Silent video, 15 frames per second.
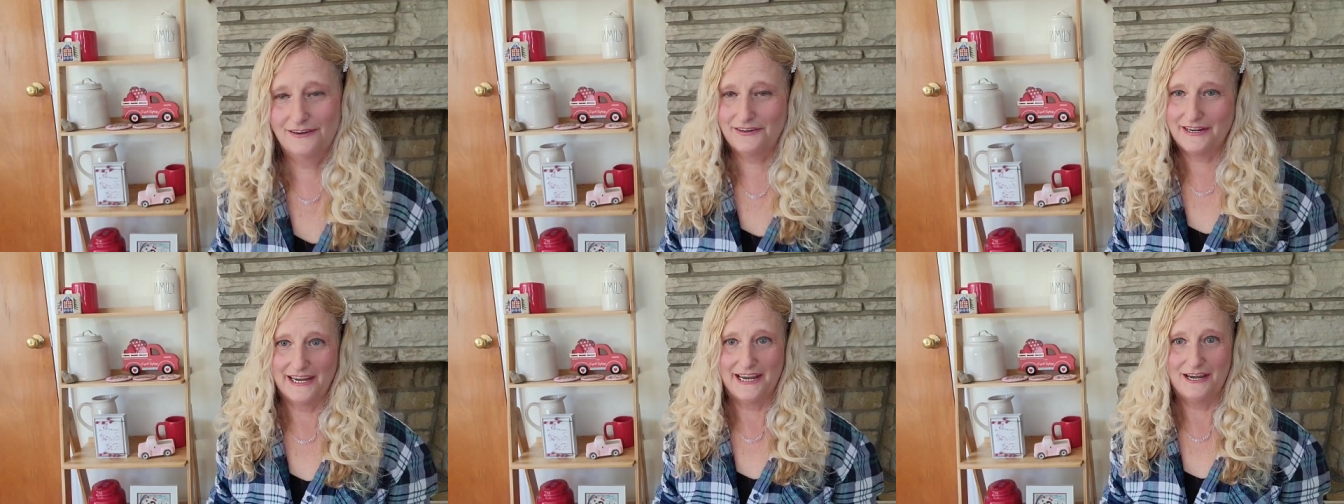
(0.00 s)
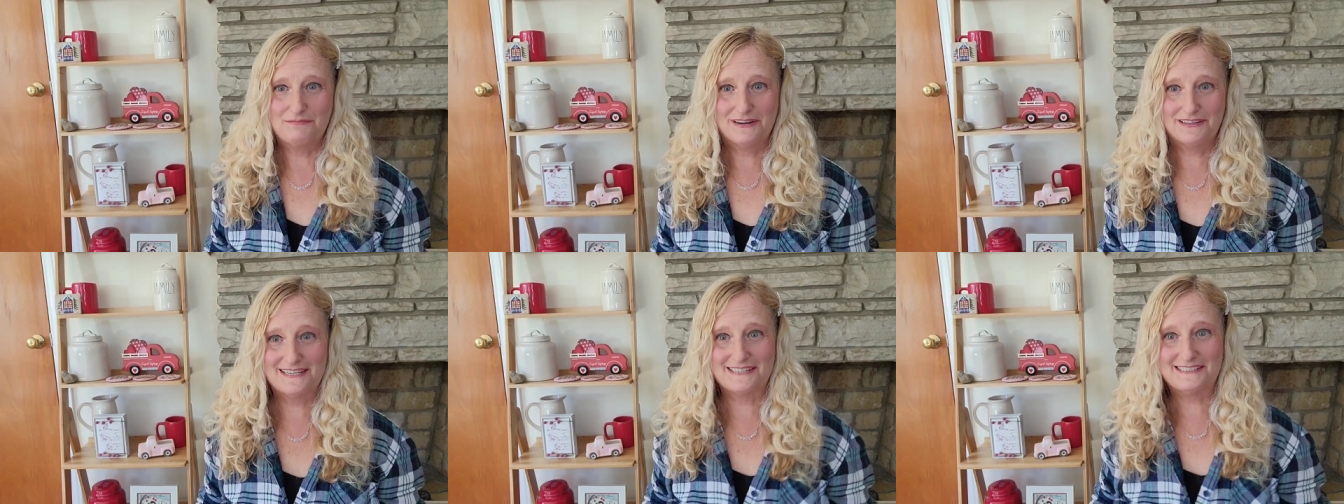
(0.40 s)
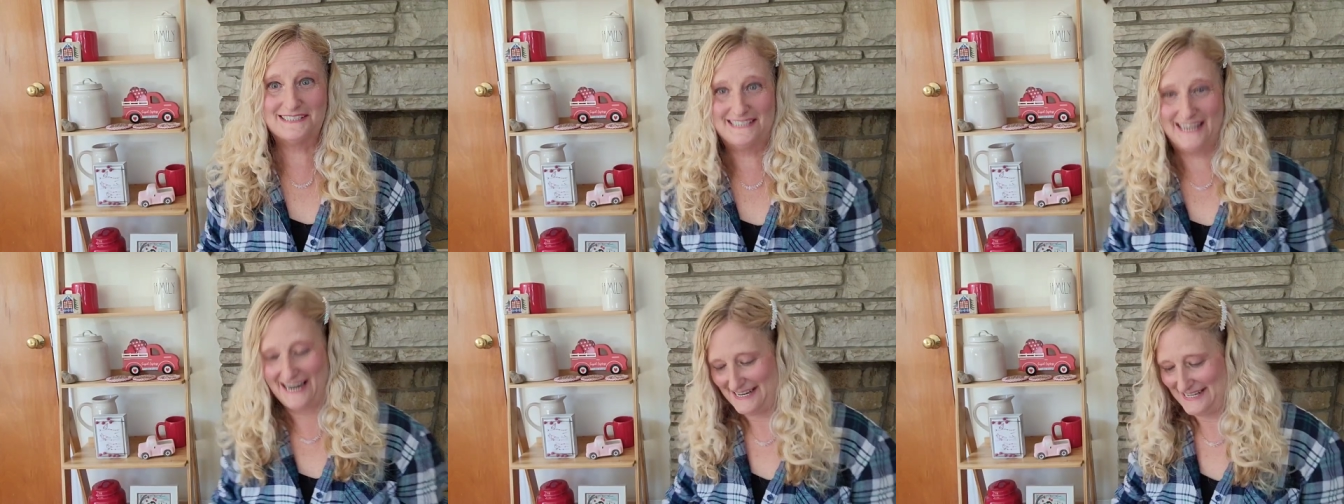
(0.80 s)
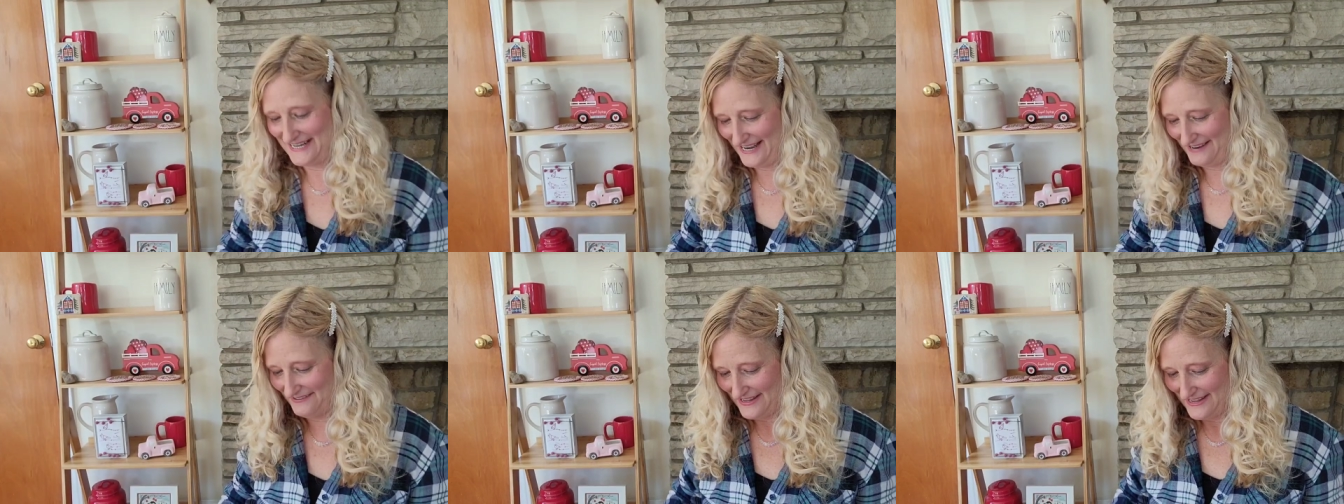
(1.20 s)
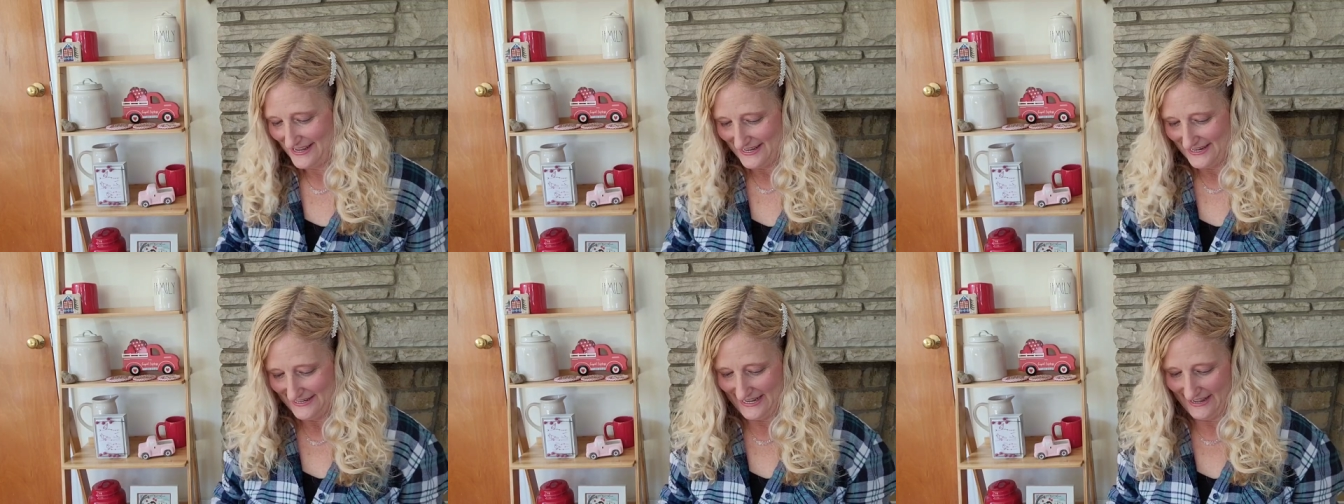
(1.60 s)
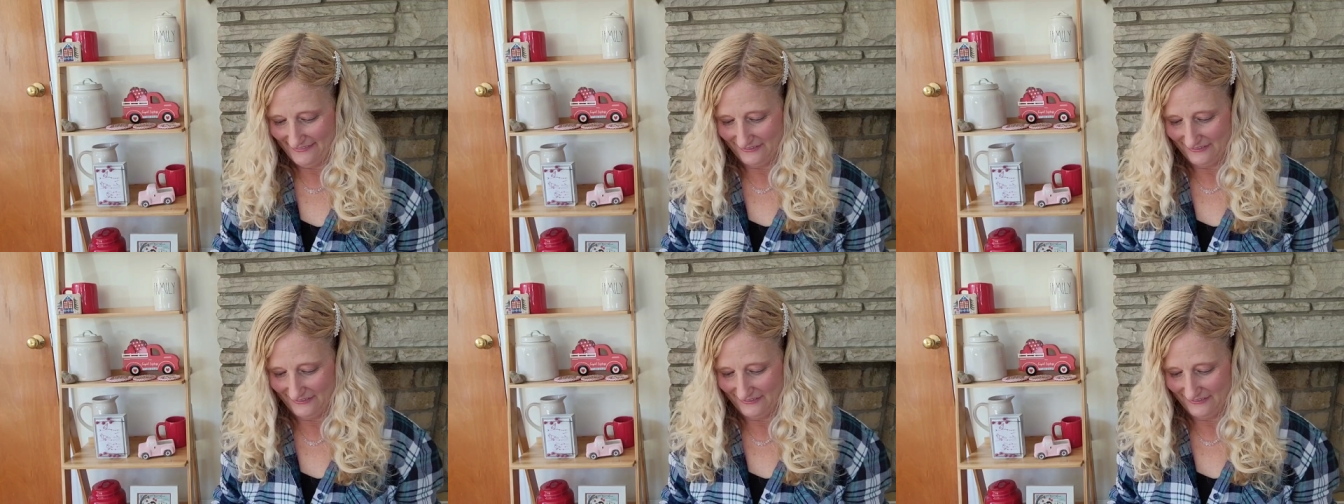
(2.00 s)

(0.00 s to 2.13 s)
Okay, I put those down now. Now